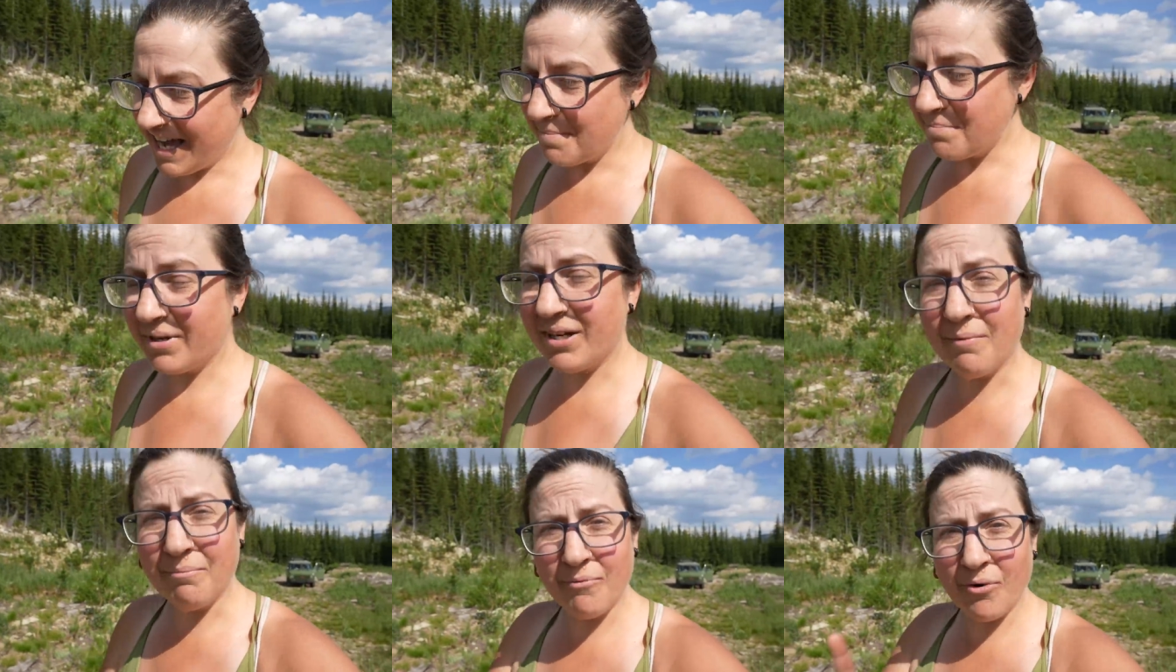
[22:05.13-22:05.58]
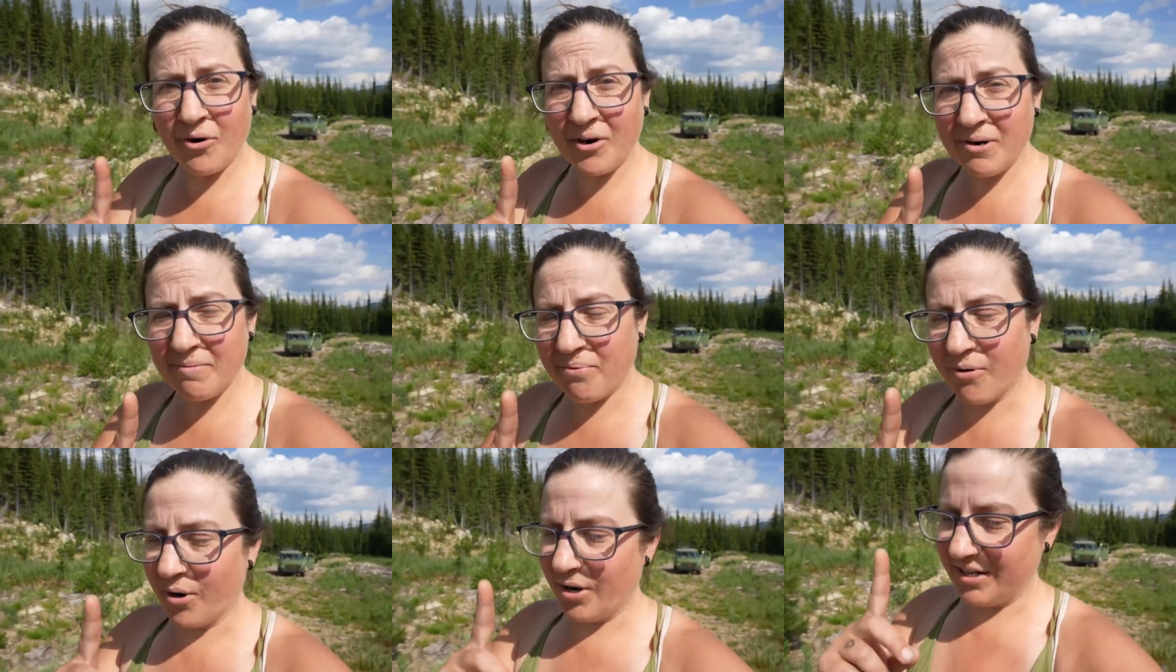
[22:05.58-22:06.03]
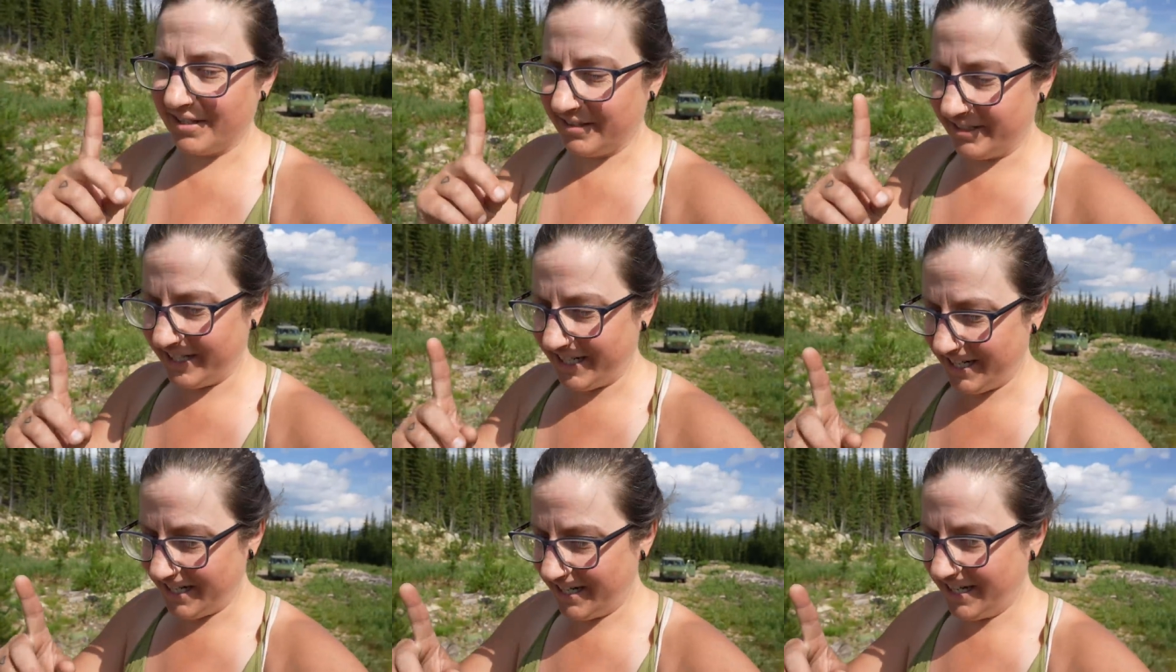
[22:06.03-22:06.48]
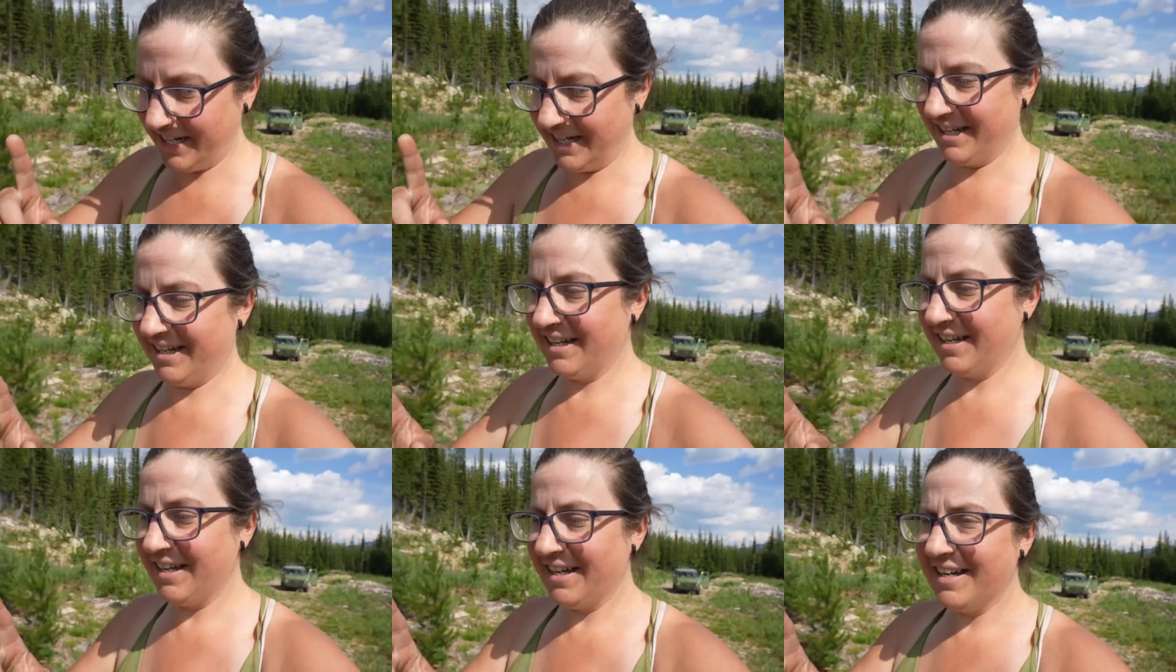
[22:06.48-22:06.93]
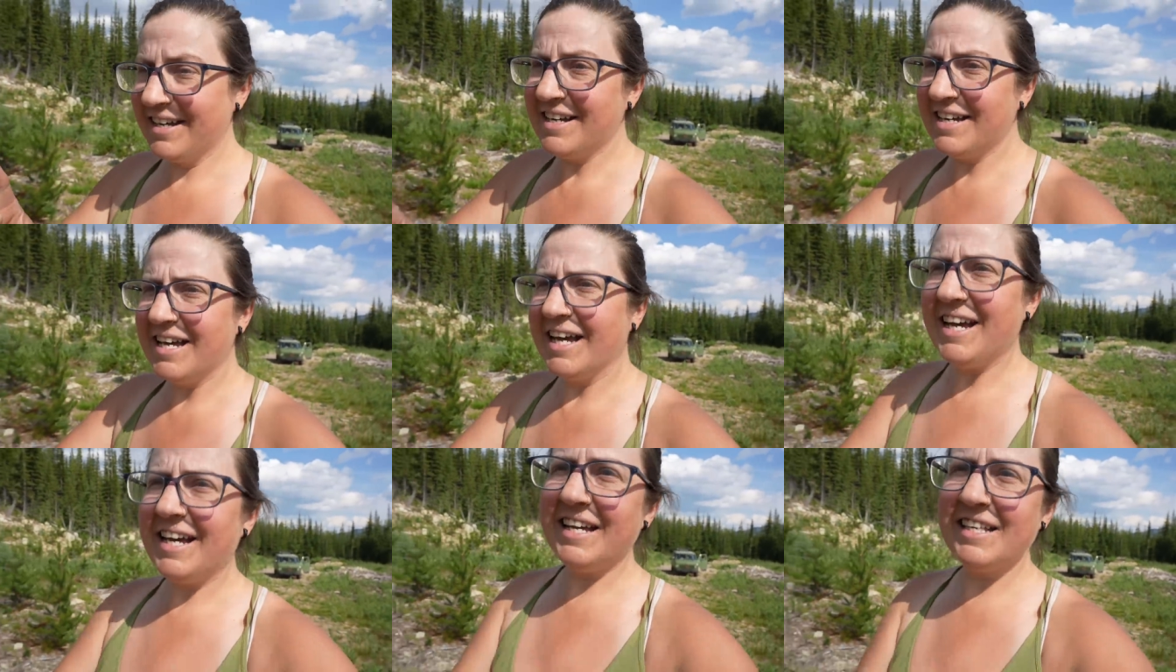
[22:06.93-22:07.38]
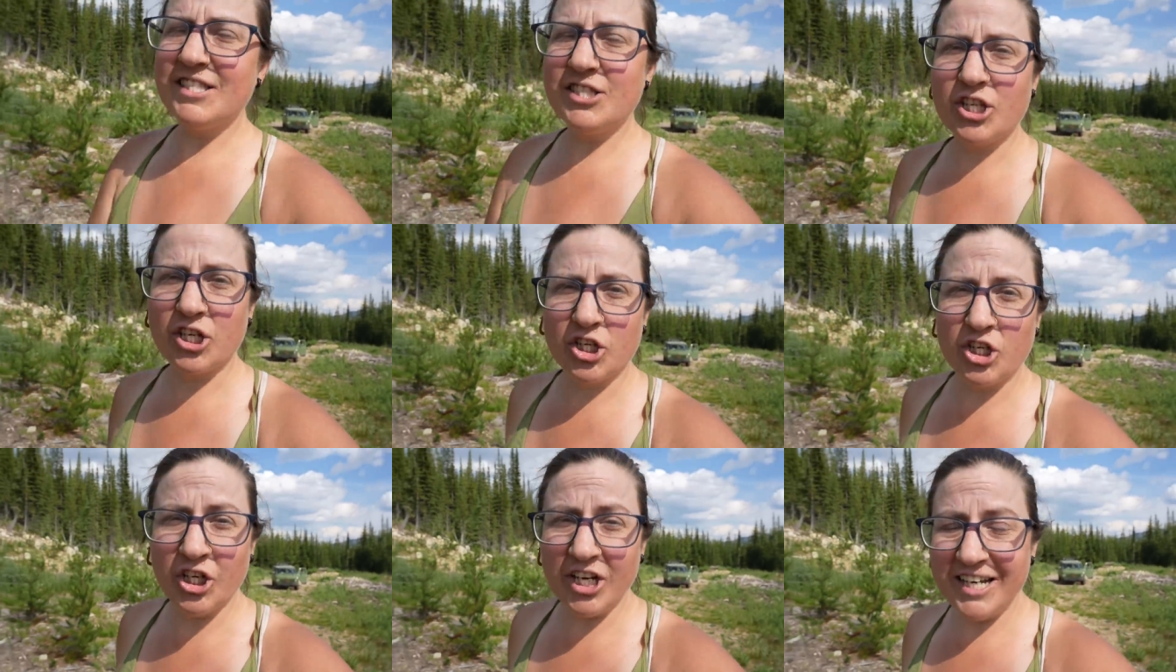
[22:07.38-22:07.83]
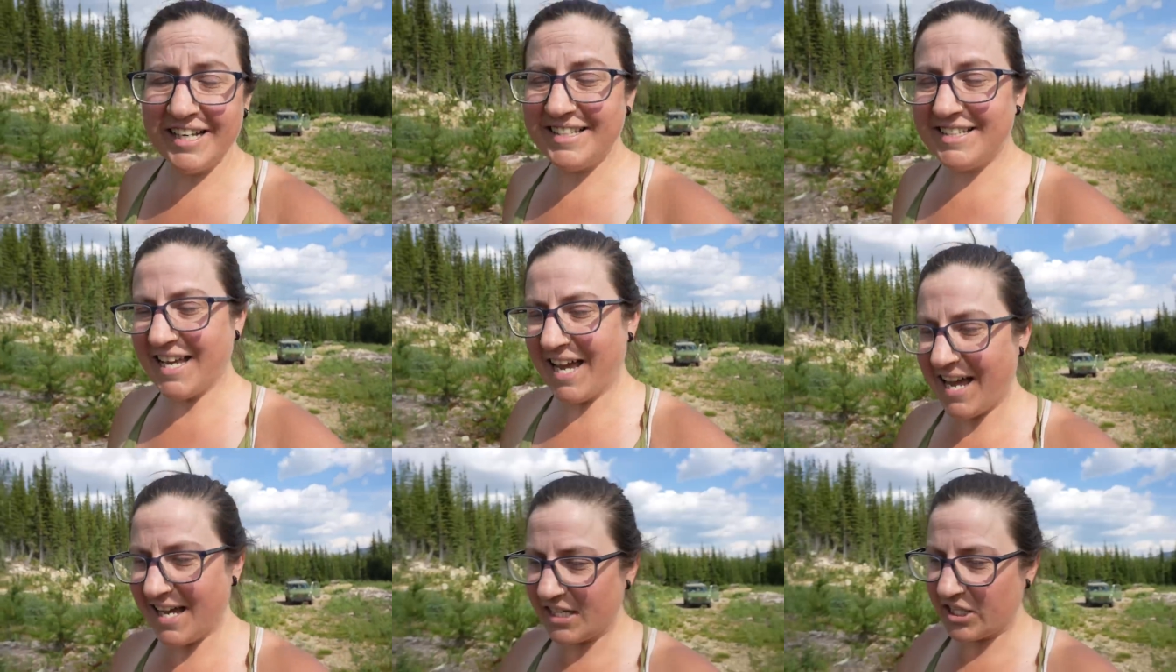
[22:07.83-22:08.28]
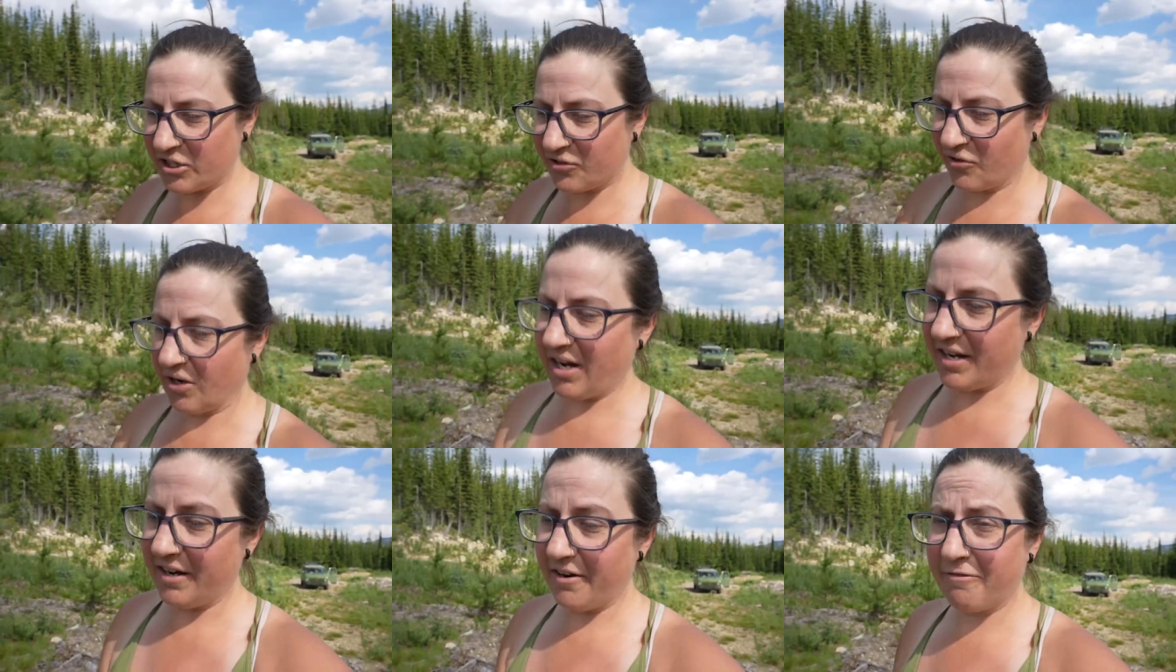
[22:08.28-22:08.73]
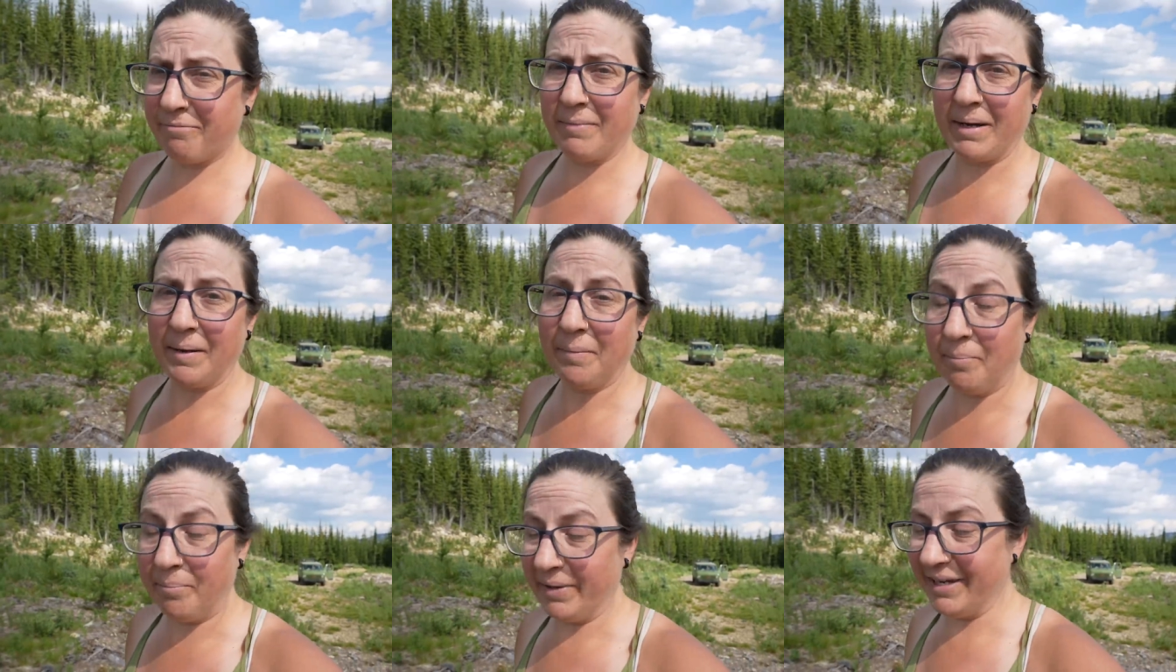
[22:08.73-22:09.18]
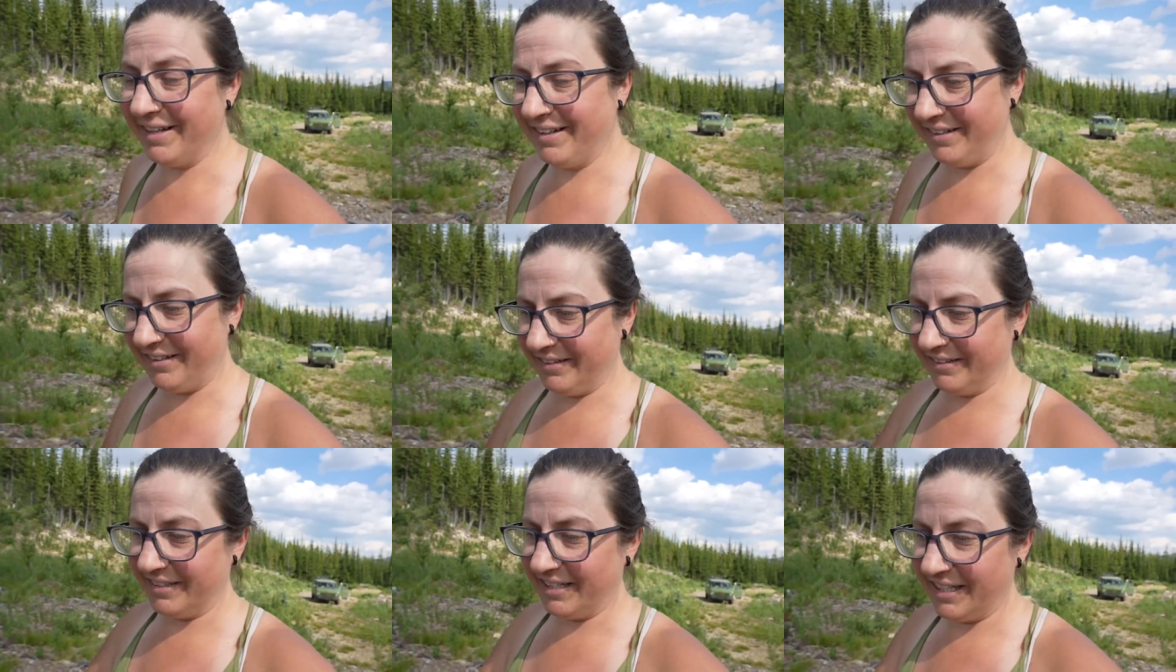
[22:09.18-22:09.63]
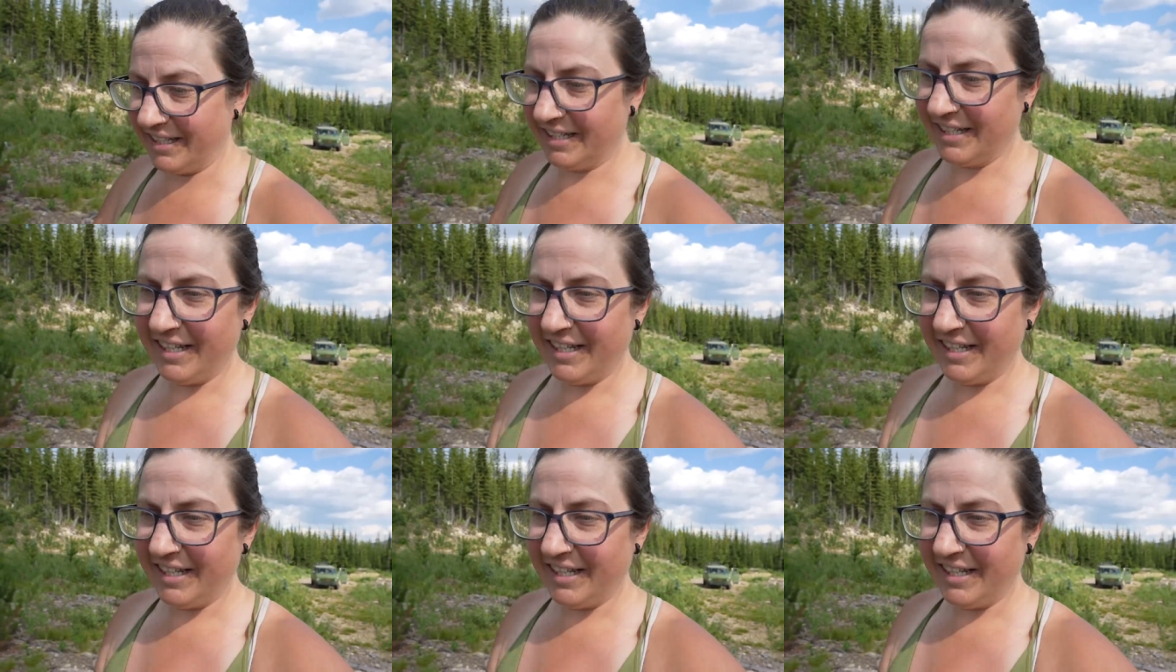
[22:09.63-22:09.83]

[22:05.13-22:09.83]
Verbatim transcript: But more importantly, it's a good test run of my build